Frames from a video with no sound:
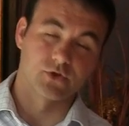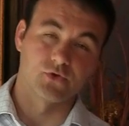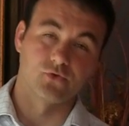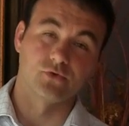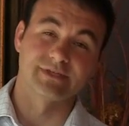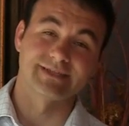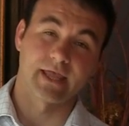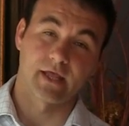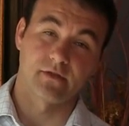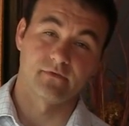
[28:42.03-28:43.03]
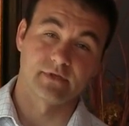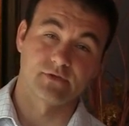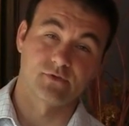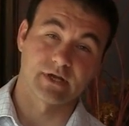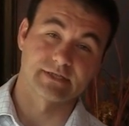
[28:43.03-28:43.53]
to stay out of the
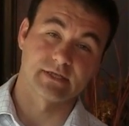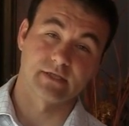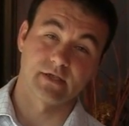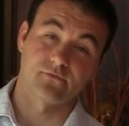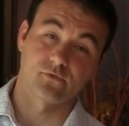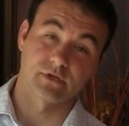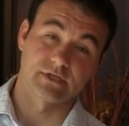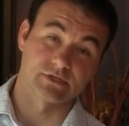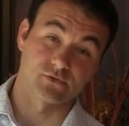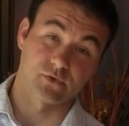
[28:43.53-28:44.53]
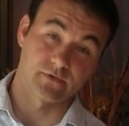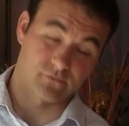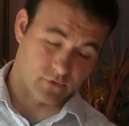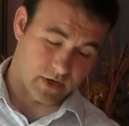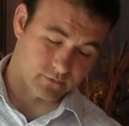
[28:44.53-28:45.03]
direct sunlight for at least
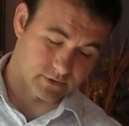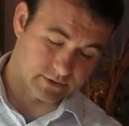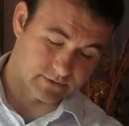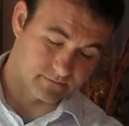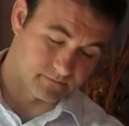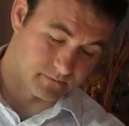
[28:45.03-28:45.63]
24 hours.